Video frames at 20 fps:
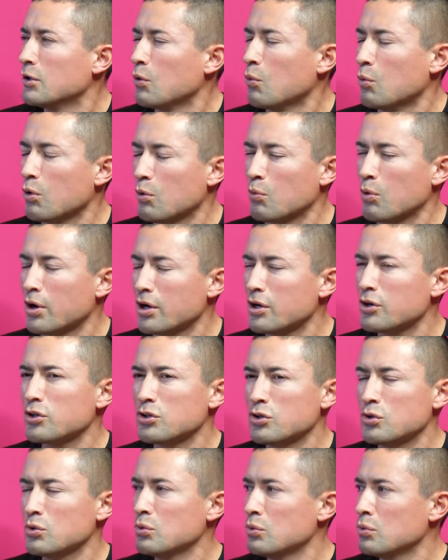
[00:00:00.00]
why are
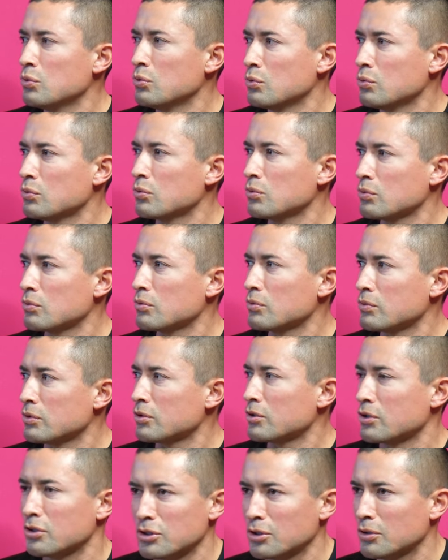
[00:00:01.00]
you
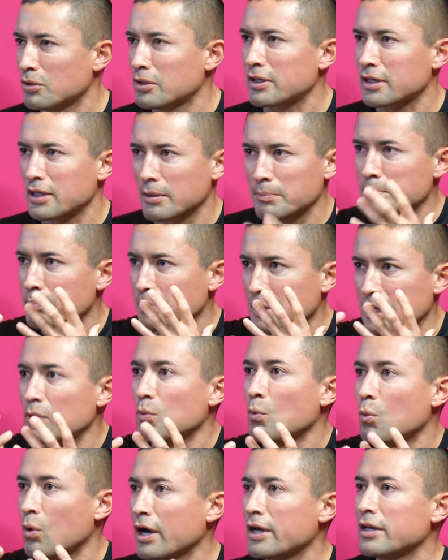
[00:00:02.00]
you know like i'm yeah.
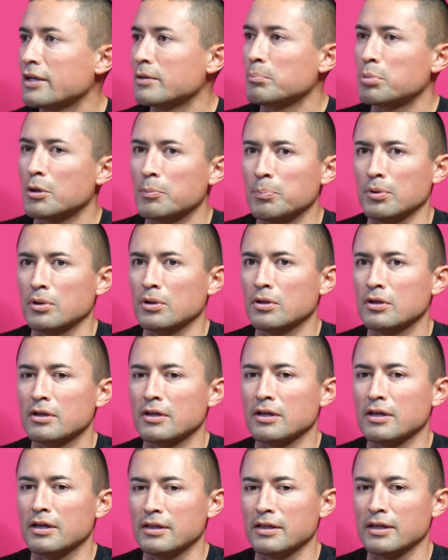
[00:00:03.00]
getting white and purple
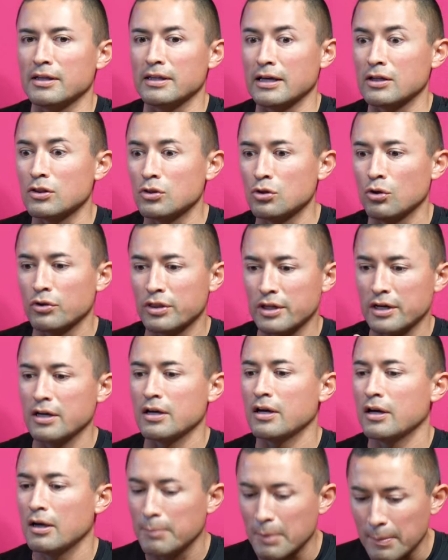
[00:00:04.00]
yeah. and and i know that
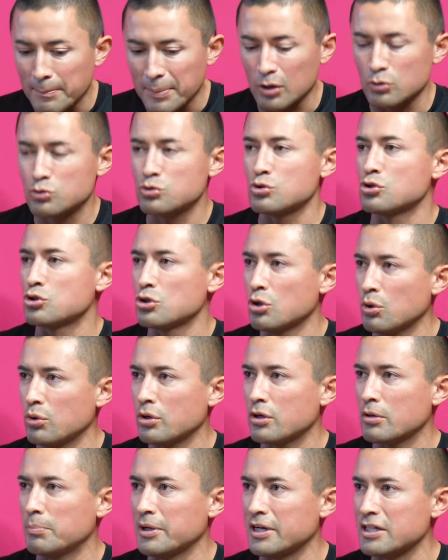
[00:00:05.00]
I, i'm about to
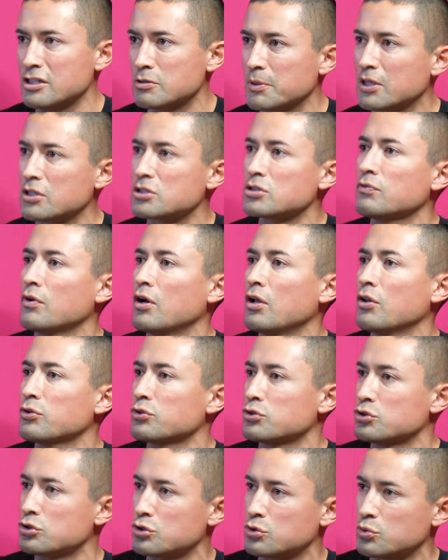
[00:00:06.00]
choke but it's because of all
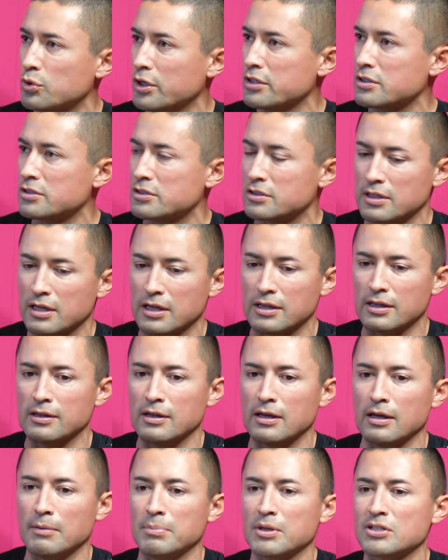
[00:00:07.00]
the stress
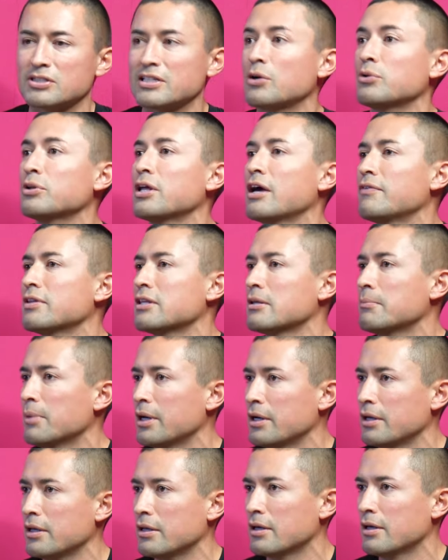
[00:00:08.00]
and and because i don't have any
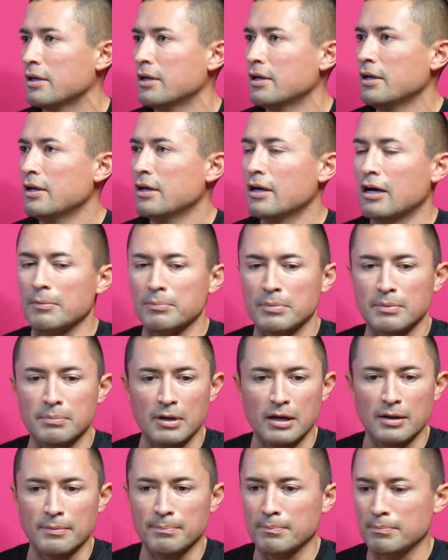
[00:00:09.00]
money yeah. i'm
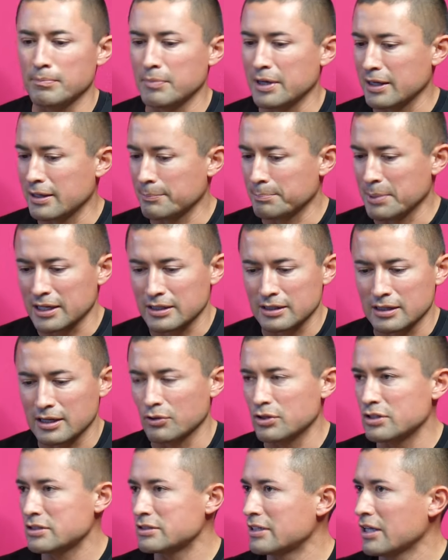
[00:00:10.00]
i'm my bank
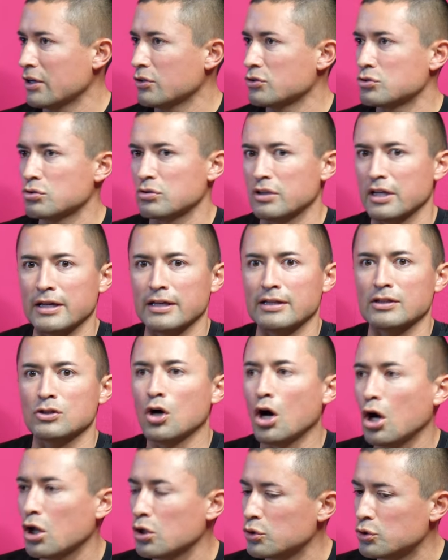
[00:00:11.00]
account is down to like
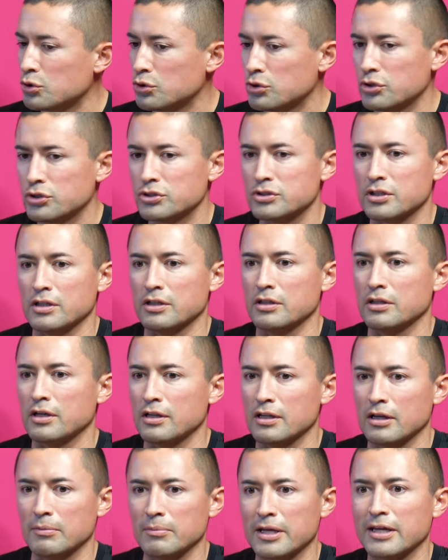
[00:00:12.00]
dollars yes. and
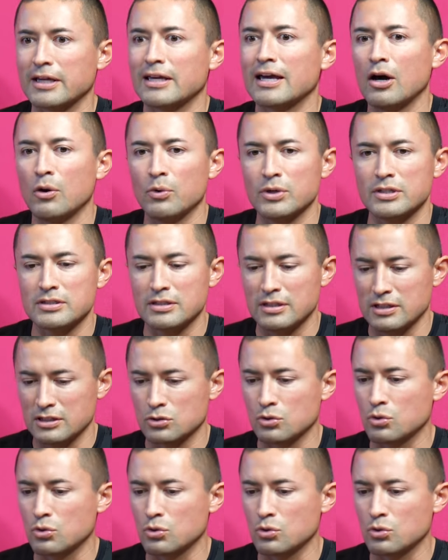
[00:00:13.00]
and i'm like how is this